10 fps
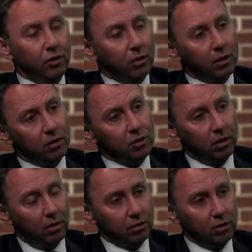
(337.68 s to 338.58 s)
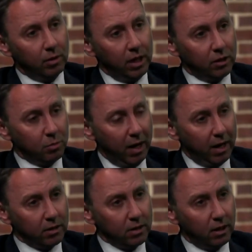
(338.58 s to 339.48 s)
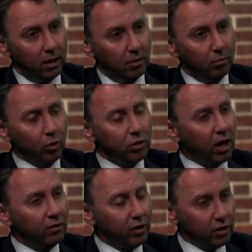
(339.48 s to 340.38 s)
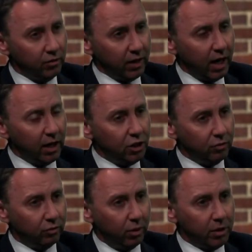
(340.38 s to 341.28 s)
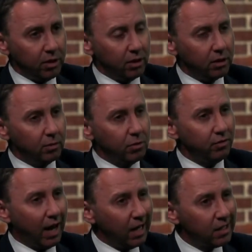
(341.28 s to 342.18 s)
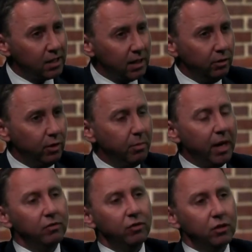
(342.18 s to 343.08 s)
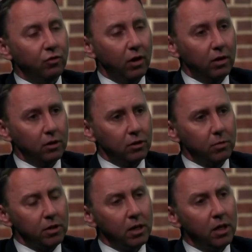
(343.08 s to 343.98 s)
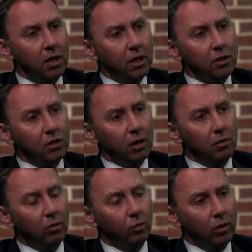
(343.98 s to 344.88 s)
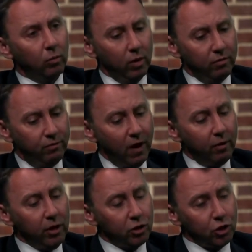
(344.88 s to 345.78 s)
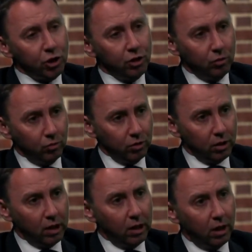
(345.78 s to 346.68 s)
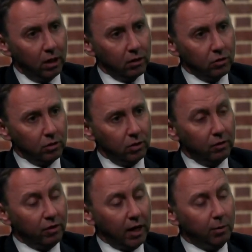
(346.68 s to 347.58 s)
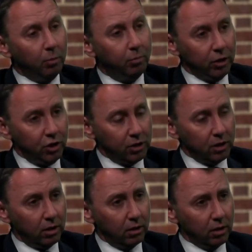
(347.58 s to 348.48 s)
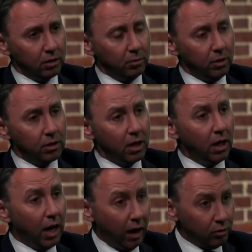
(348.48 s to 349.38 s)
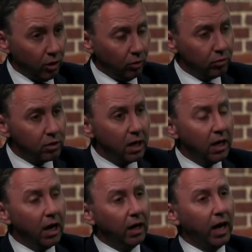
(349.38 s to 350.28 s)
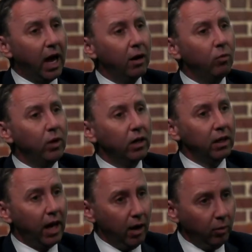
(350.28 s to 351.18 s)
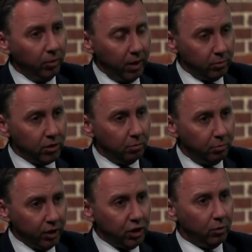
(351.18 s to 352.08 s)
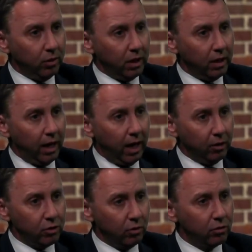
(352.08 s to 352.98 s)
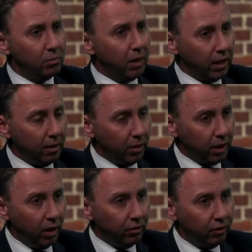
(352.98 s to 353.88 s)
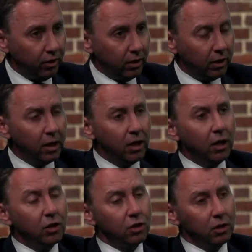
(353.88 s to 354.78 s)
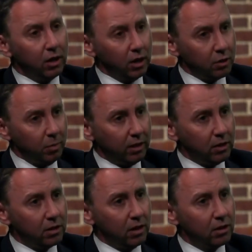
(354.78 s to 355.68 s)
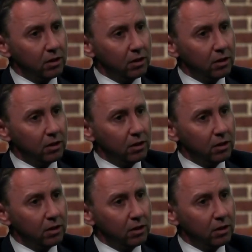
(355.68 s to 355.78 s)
you can start to expect more diversification from us in terms of ancillary benefits for our customers. So we're very attuned to the available budgets in our customers' households mm-hmm. and how we can help them to budget within their households and make their money go further. So you can expect to see